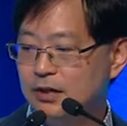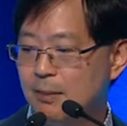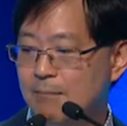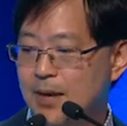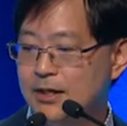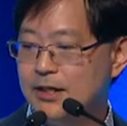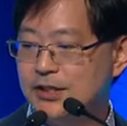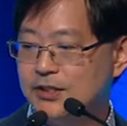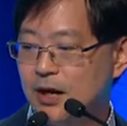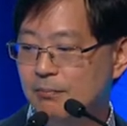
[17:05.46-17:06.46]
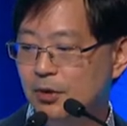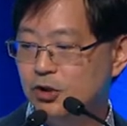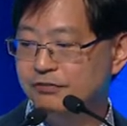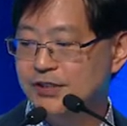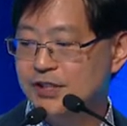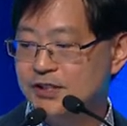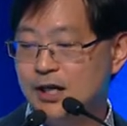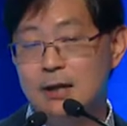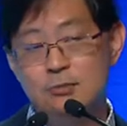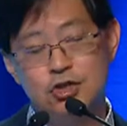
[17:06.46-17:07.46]
there are many examples of the
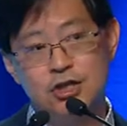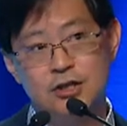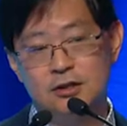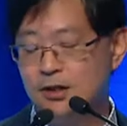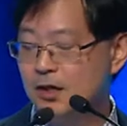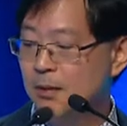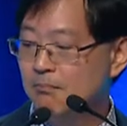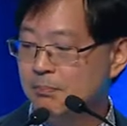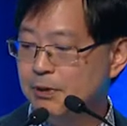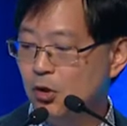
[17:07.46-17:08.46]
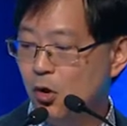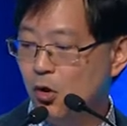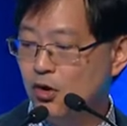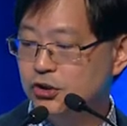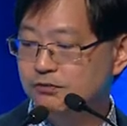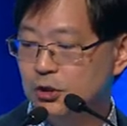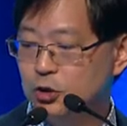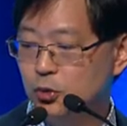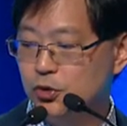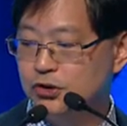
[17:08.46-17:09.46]
same gene, but because of the
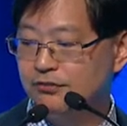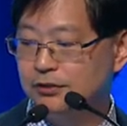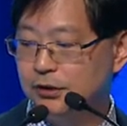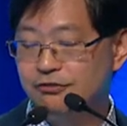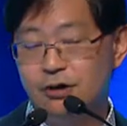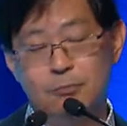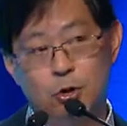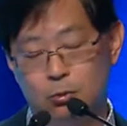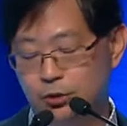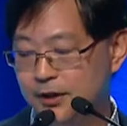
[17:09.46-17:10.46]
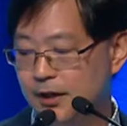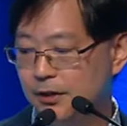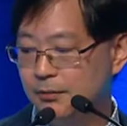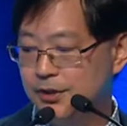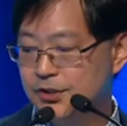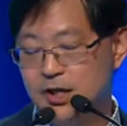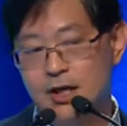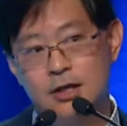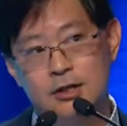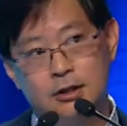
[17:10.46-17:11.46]
use of different promoter elements,
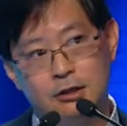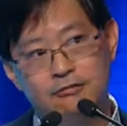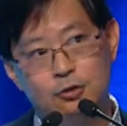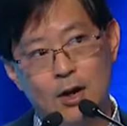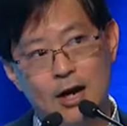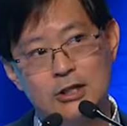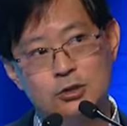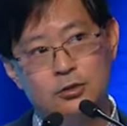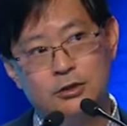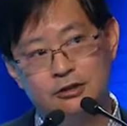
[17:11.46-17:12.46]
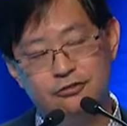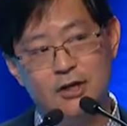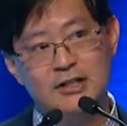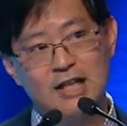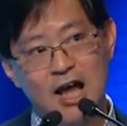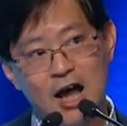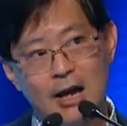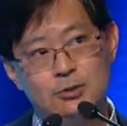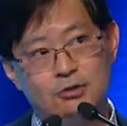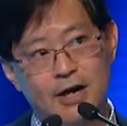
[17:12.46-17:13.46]
give rise to different
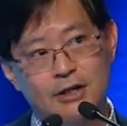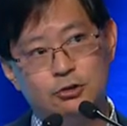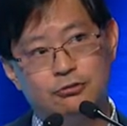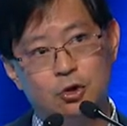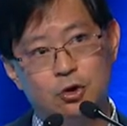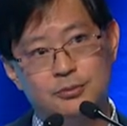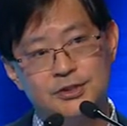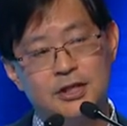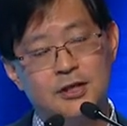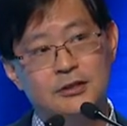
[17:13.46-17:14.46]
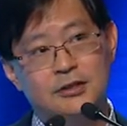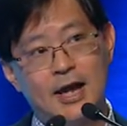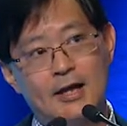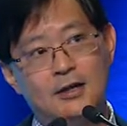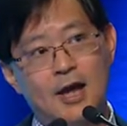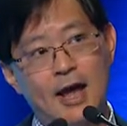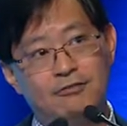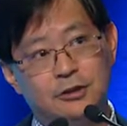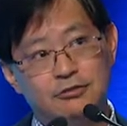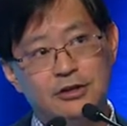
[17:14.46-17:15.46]
types of isoforms that
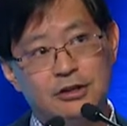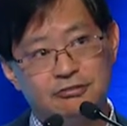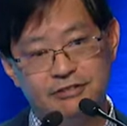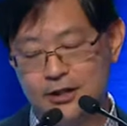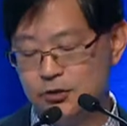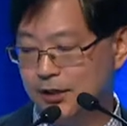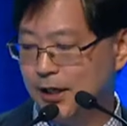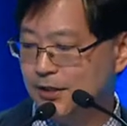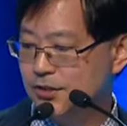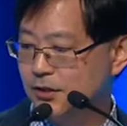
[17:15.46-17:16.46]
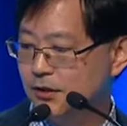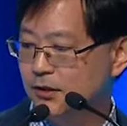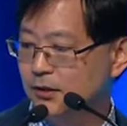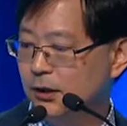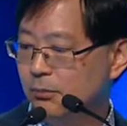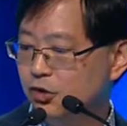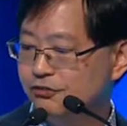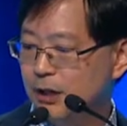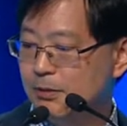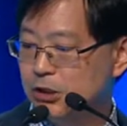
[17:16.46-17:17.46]
have different effects on cancer. The most
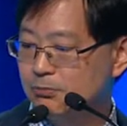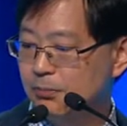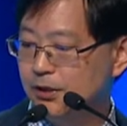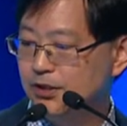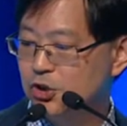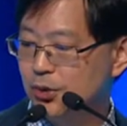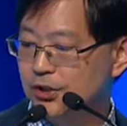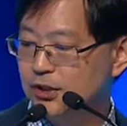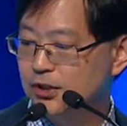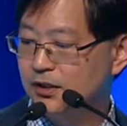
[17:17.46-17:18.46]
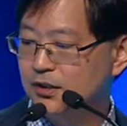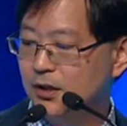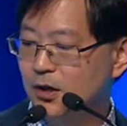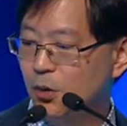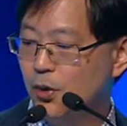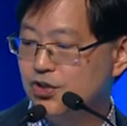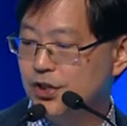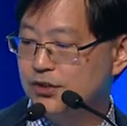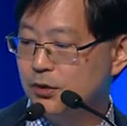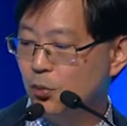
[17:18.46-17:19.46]
famous is probably this one here, which
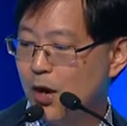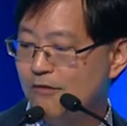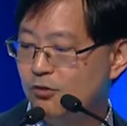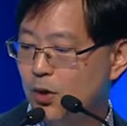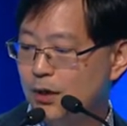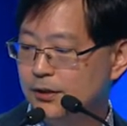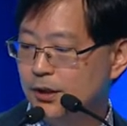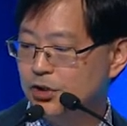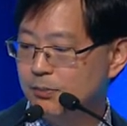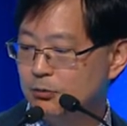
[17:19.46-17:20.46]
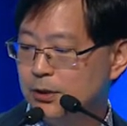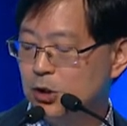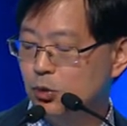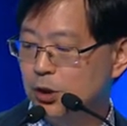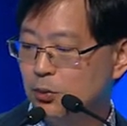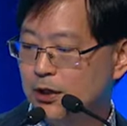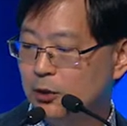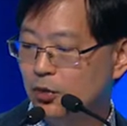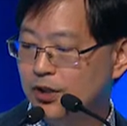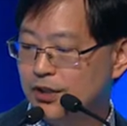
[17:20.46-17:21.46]
is the WEF1 uh, P21
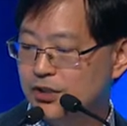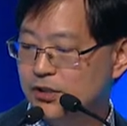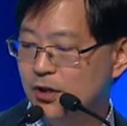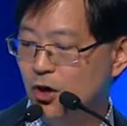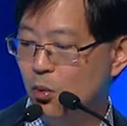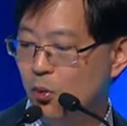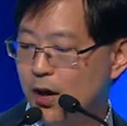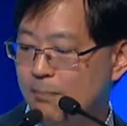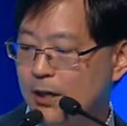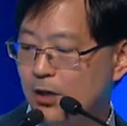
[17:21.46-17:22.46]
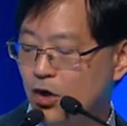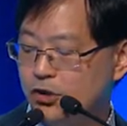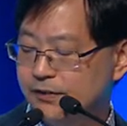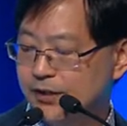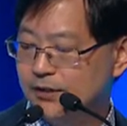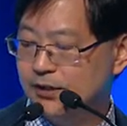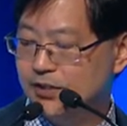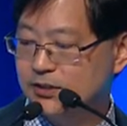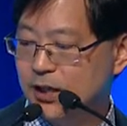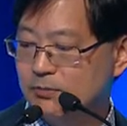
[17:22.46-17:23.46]
locus, where because of the, it's the
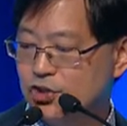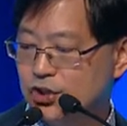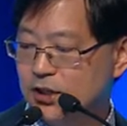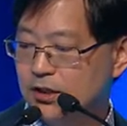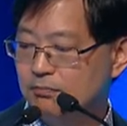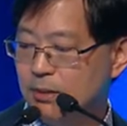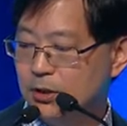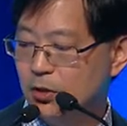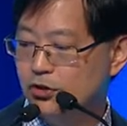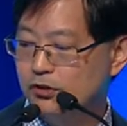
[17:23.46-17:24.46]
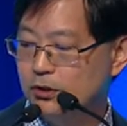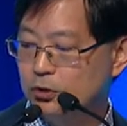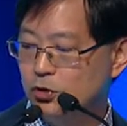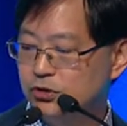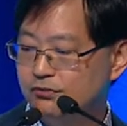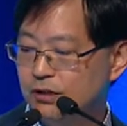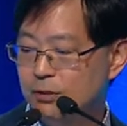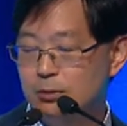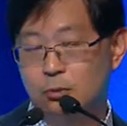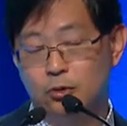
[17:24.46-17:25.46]
same gene, but because of the use of
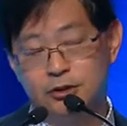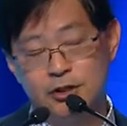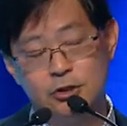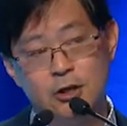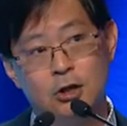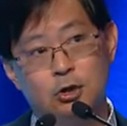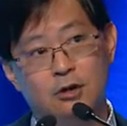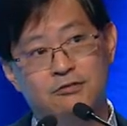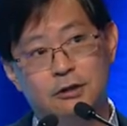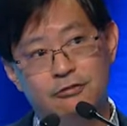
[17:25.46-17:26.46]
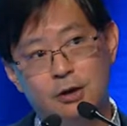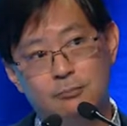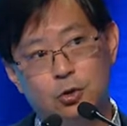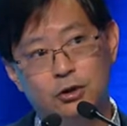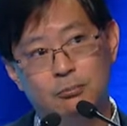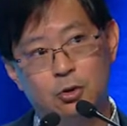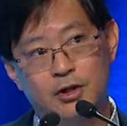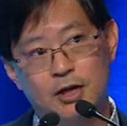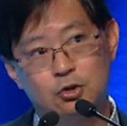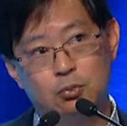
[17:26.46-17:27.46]
different promoters, you have different protein
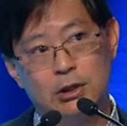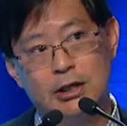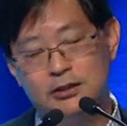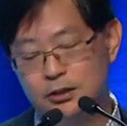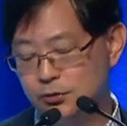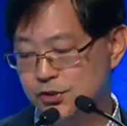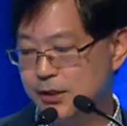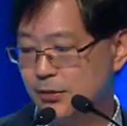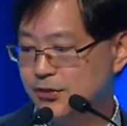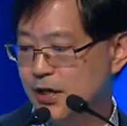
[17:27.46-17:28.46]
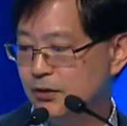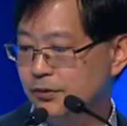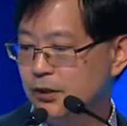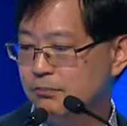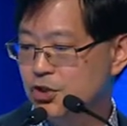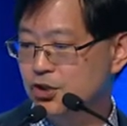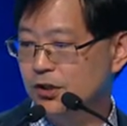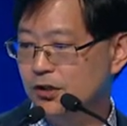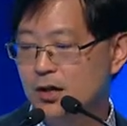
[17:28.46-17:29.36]
products related to cell cycle inhibition.